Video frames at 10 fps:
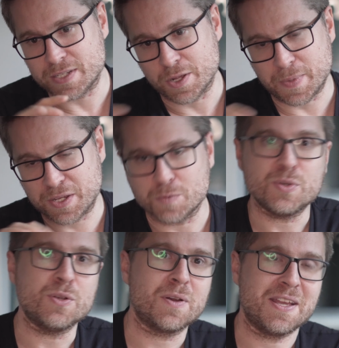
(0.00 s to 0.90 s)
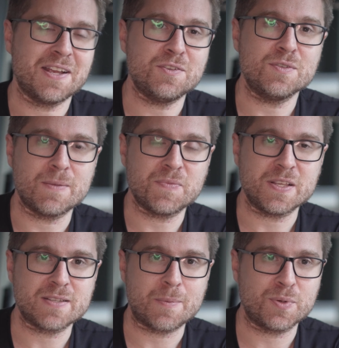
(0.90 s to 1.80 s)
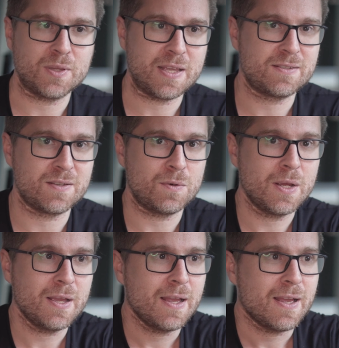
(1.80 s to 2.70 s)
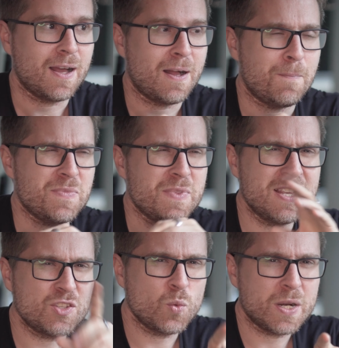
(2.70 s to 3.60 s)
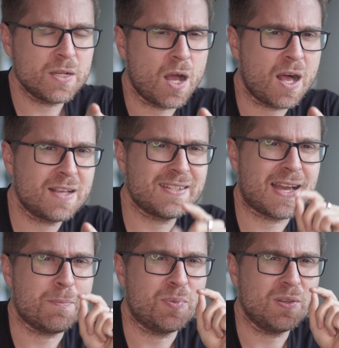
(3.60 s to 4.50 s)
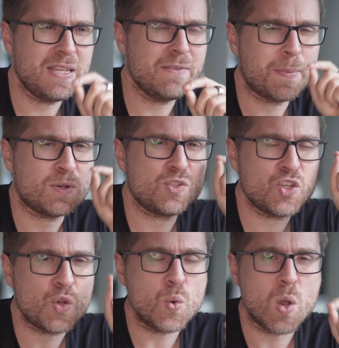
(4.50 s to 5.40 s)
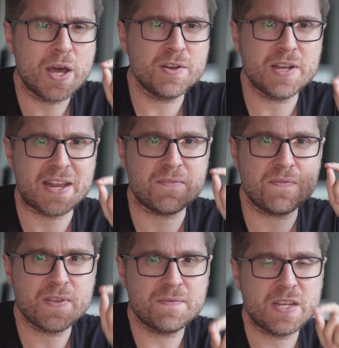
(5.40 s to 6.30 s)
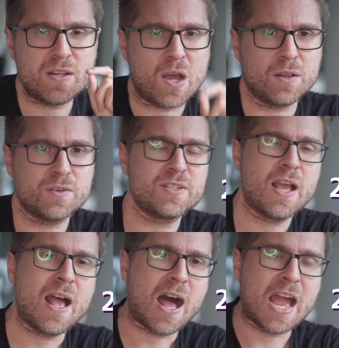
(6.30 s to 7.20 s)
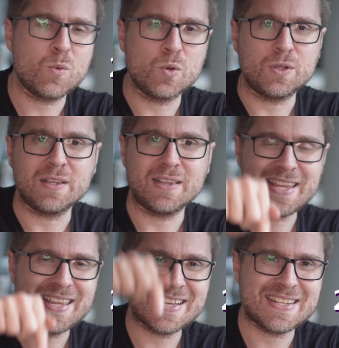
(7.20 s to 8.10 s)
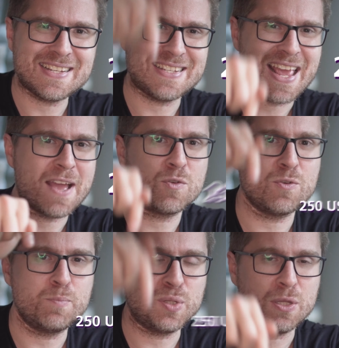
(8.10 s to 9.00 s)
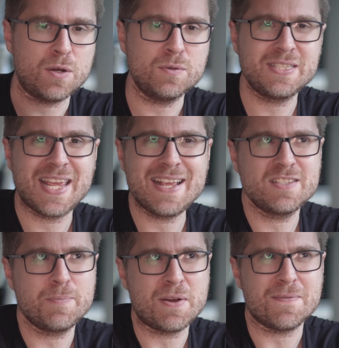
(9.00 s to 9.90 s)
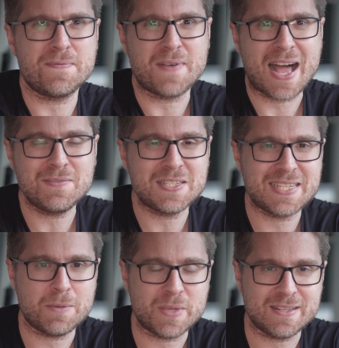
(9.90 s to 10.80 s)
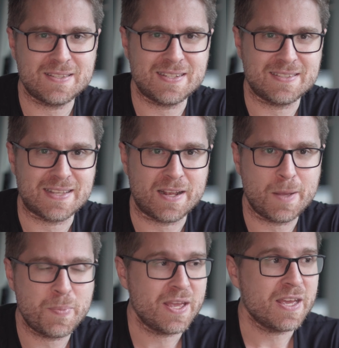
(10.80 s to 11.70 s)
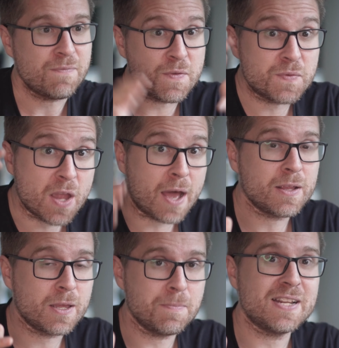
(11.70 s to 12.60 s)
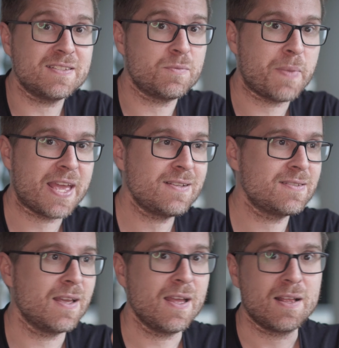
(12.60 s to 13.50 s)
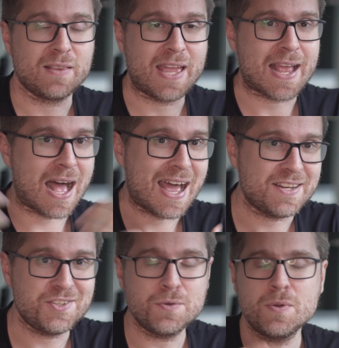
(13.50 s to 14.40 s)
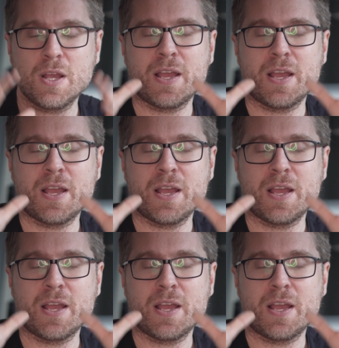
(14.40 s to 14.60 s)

down on my computer and I do something separately. So this one cost, I believe, about $250. I will link it down below. It takes about 5 to 10 minutes to set up. If you've got a committed space like I do,